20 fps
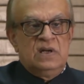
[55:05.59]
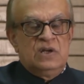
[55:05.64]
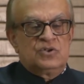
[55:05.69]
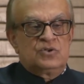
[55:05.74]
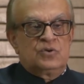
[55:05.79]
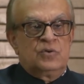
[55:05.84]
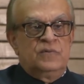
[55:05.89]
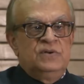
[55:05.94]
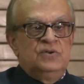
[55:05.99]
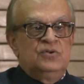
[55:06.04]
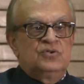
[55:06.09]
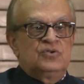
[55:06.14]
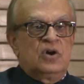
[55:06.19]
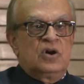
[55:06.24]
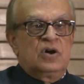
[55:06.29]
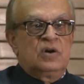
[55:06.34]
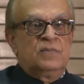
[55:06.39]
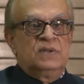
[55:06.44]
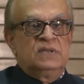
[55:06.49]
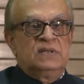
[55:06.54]
So when you
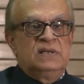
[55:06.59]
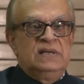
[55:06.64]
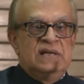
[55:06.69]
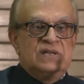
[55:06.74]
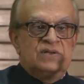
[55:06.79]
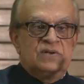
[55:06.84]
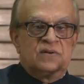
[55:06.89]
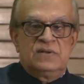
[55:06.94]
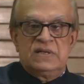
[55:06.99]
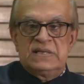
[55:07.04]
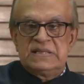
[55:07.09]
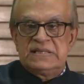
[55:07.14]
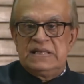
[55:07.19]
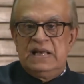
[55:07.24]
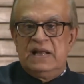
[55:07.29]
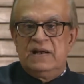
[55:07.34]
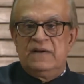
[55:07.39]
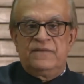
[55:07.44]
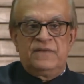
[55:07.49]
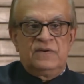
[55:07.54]
talk about the nature of the
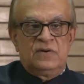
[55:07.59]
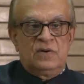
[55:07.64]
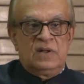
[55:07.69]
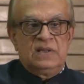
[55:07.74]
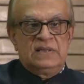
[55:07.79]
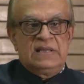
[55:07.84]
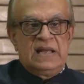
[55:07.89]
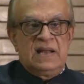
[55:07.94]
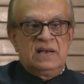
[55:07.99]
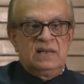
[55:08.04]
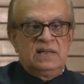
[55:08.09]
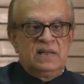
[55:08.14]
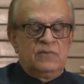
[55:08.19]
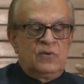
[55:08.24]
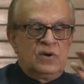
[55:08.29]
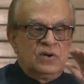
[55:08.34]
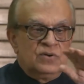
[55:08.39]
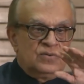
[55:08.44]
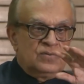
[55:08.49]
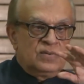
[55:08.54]
self and all that, they
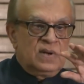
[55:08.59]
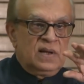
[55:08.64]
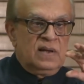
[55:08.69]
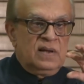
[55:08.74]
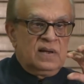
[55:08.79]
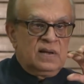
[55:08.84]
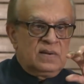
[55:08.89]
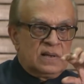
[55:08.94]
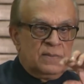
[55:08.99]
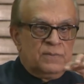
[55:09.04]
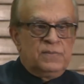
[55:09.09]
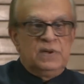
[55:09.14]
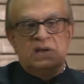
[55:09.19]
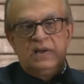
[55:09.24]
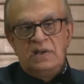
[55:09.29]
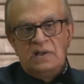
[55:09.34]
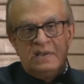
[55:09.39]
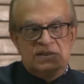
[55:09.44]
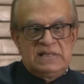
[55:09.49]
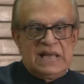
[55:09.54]
want to
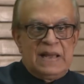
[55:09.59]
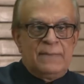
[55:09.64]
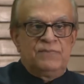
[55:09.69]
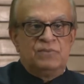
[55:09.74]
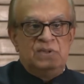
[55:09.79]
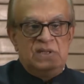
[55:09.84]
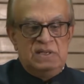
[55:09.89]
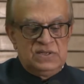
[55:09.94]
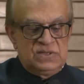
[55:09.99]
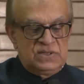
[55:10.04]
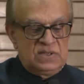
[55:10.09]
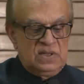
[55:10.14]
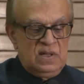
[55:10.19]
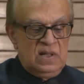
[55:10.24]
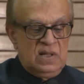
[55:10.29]
completely zap these.